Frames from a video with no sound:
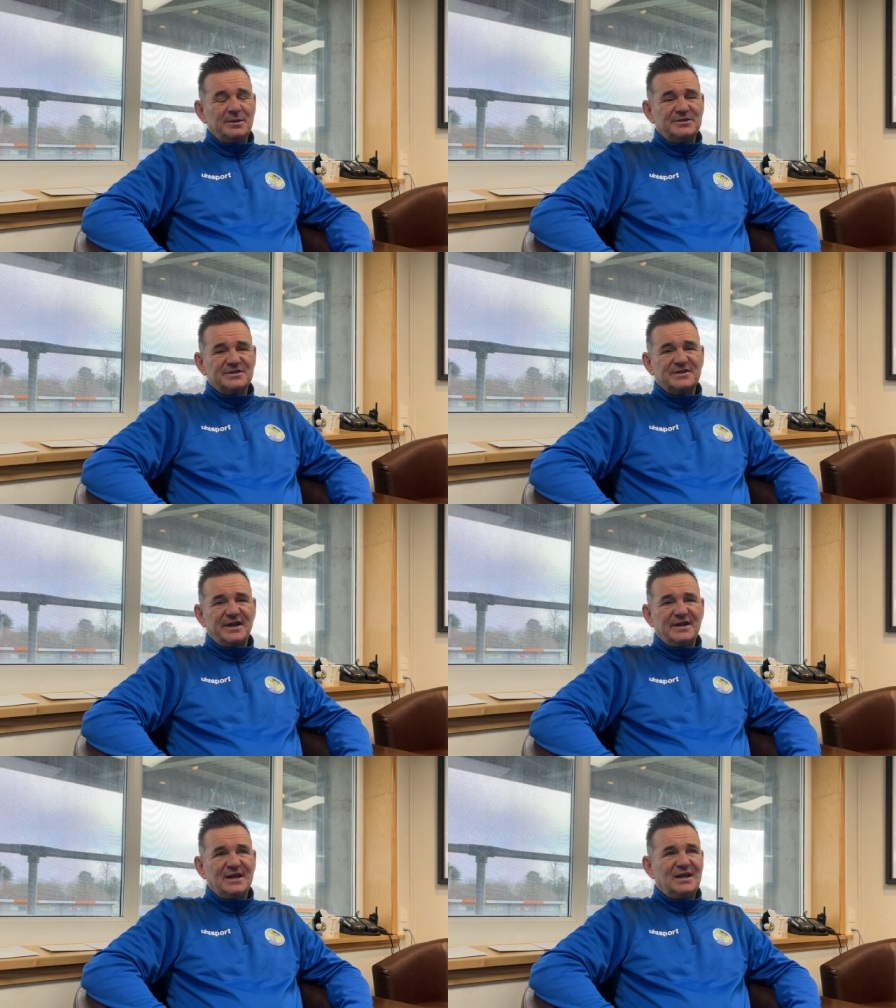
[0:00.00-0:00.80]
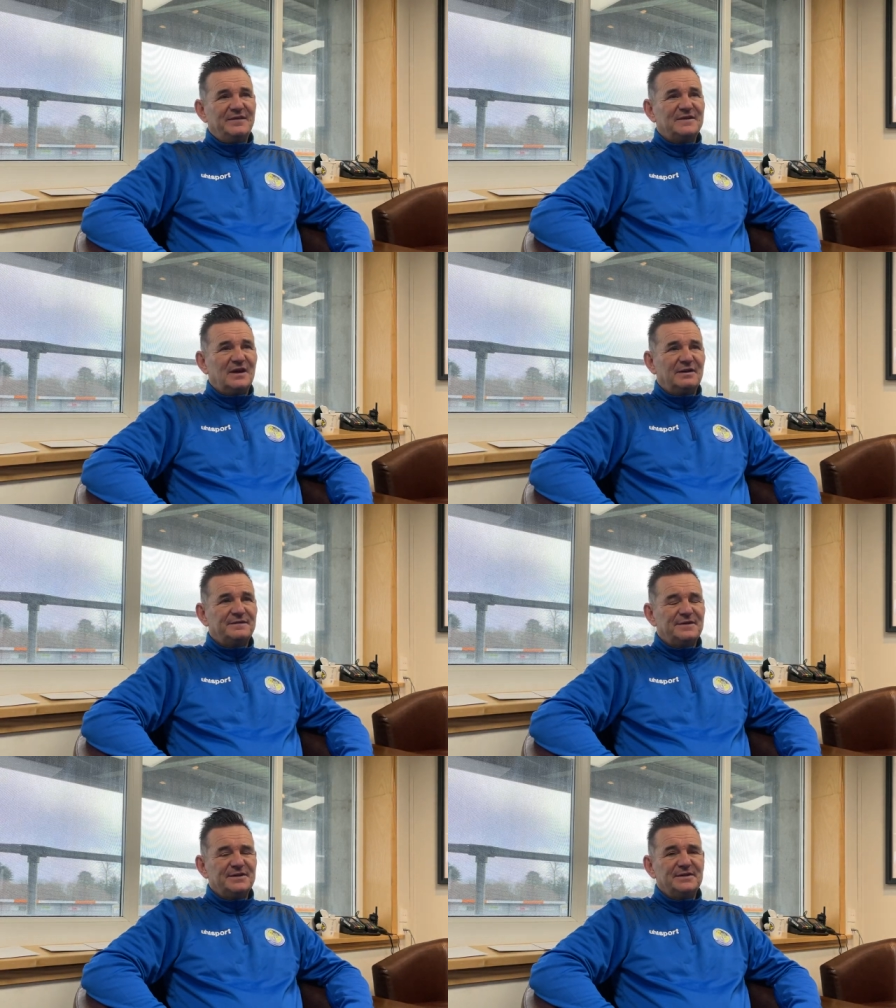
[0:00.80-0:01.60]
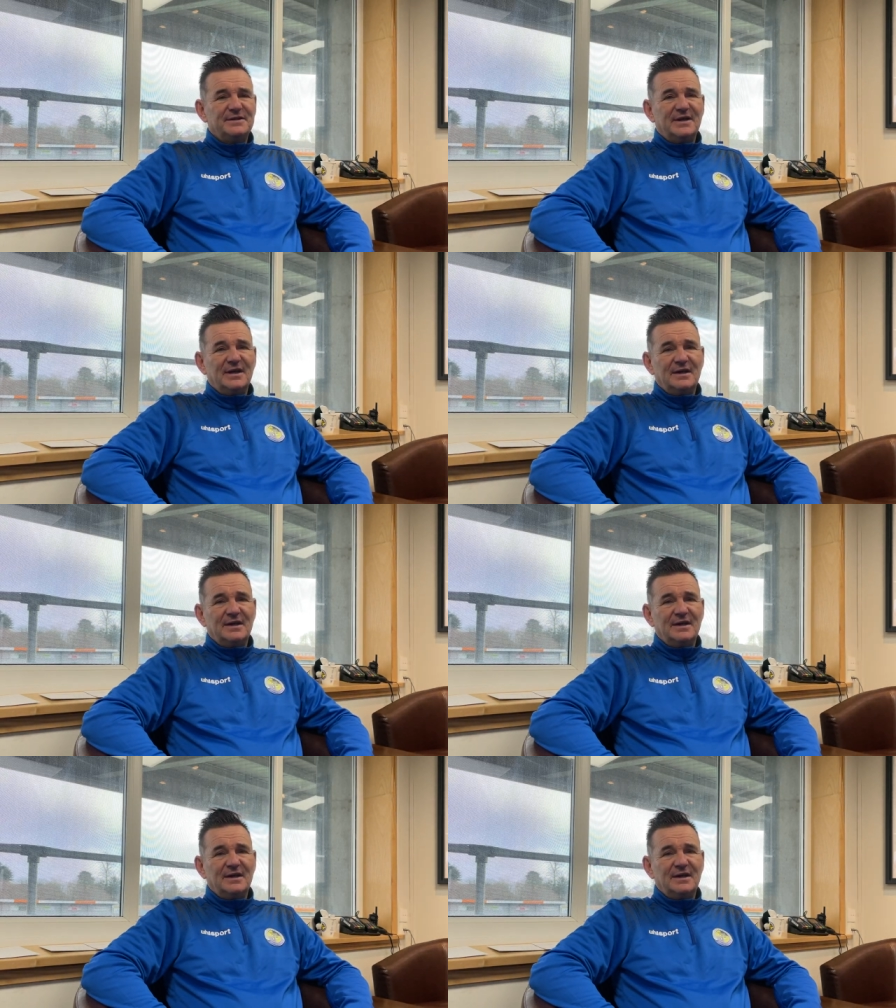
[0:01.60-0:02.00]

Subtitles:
just saying that he'd left Hartford and